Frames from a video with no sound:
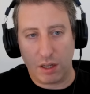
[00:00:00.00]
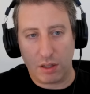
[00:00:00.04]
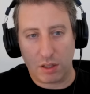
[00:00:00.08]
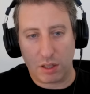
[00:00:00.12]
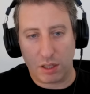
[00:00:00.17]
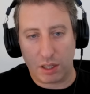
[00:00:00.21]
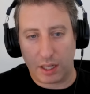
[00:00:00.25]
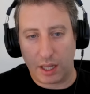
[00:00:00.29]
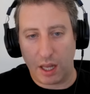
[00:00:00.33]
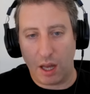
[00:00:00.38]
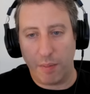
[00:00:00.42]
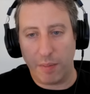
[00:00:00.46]

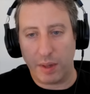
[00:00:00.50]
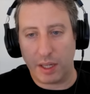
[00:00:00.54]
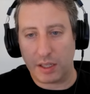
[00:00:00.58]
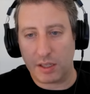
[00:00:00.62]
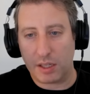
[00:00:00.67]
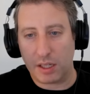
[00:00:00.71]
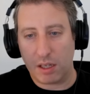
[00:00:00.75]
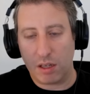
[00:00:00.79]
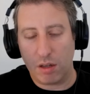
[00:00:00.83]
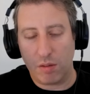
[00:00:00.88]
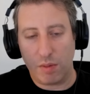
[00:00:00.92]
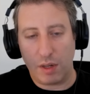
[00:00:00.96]
succumbing
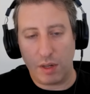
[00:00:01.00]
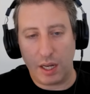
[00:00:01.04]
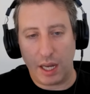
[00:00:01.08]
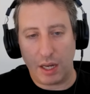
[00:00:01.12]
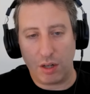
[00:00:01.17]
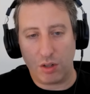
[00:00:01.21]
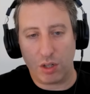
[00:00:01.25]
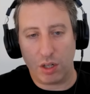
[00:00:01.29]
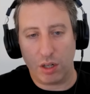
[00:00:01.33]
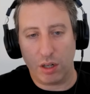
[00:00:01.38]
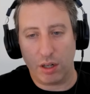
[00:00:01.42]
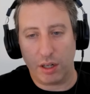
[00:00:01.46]
to human
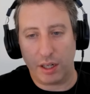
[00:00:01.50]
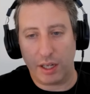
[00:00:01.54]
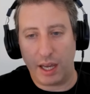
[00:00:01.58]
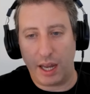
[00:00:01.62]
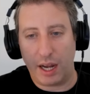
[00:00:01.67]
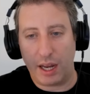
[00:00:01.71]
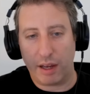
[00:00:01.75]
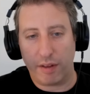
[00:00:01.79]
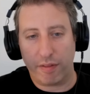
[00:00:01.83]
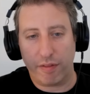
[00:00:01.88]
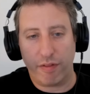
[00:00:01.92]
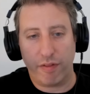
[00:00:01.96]
nature,
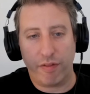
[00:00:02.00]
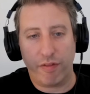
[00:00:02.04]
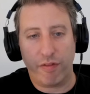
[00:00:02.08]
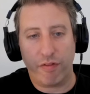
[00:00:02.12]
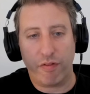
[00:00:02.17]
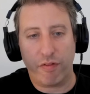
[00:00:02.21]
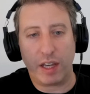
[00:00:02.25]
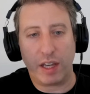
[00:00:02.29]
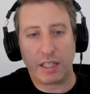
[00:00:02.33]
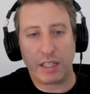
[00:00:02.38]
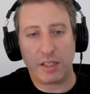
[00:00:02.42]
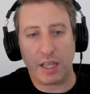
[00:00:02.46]
getting
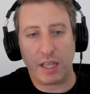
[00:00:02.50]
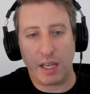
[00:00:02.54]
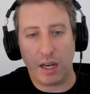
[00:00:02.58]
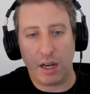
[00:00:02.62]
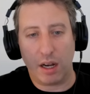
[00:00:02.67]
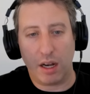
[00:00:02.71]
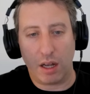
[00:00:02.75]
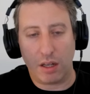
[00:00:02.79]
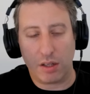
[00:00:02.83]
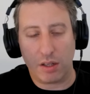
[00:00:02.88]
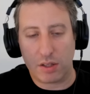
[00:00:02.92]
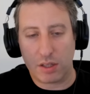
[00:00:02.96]

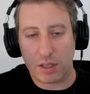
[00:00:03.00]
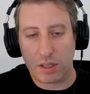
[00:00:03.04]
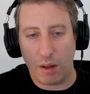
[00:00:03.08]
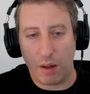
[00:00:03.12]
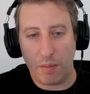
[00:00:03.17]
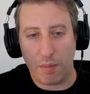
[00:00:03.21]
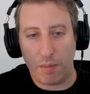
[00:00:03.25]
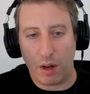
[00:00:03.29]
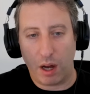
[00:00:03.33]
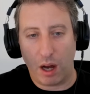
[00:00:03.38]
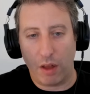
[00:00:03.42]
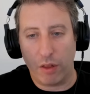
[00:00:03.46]
fixated on
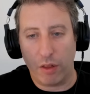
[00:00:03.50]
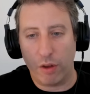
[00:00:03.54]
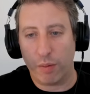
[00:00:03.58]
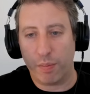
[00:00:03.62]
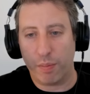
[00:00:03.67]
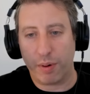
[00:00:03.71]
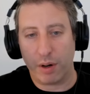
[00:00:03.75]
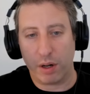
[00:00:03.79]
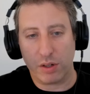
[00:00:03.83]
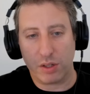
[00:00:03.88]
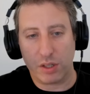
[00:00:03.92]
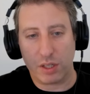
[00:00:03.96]
some other
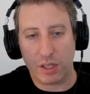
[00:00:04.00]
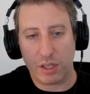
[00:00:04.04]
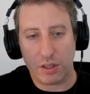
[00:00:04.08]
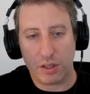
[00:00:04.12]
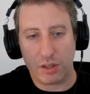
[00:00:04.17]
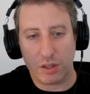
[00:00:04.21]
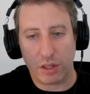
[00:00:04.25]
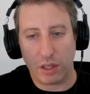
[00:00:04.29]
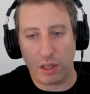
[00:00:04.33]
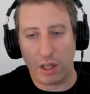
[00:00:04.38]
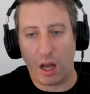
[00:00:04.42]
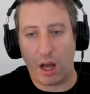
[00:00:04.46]

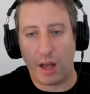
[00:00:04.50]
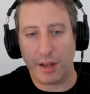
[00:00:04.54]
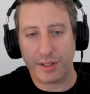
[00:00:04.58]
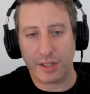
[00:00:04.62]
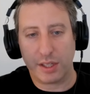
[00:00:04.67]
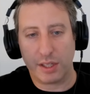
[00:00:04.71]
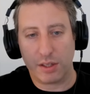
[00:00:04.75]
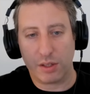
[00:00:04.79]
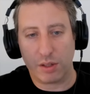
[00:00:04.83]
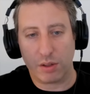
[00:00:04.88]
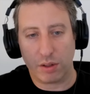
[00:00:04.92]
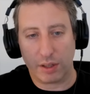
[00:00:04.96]
person's
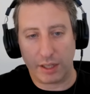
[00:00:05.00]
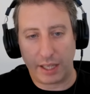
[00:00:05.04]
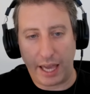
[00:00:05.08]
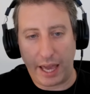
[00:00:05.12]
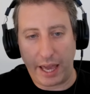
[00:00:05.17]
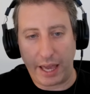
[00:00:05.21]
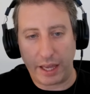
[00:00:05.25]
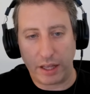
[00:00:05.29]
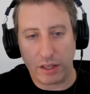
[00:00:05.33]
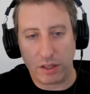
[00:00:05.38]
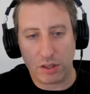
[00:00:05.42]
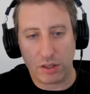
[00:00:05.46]
losses or
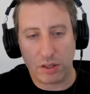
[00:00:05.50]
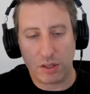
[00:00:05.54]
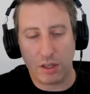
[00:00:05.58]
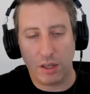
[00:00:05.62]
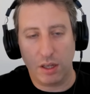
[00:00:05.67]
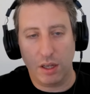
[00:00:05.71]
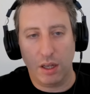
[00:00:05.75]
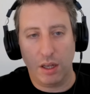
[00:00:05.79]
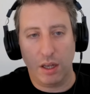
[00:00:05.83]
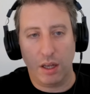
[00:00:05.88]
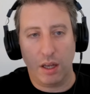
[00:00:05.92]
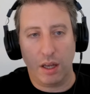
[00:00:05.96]
gains.
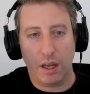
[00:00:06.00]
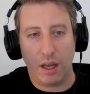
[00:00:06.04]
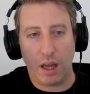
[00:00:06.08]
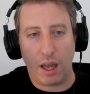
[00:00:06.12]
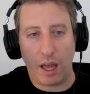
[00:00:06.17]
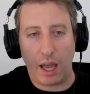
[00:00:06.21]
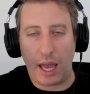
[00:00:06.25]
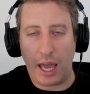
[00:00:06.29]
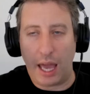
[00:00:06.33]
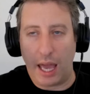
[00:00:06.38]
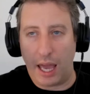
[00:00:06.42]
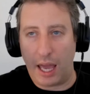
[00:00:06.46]

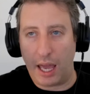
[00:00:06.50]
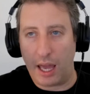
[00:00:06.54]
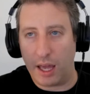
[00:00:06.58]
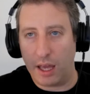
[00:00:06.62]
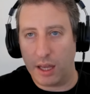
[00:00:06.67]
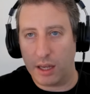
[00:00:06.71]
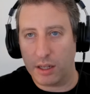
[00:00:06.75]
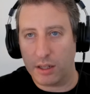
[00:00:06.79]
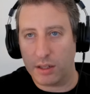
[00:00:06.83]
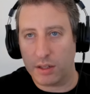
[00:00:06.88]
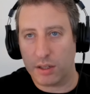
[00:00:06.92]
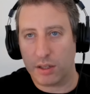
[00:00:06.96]

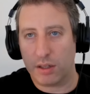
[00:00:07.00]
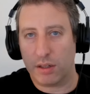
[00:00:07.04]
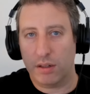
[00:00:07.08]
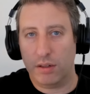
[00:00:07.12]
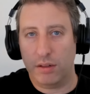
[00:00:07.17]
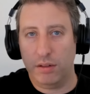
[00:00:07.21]
And,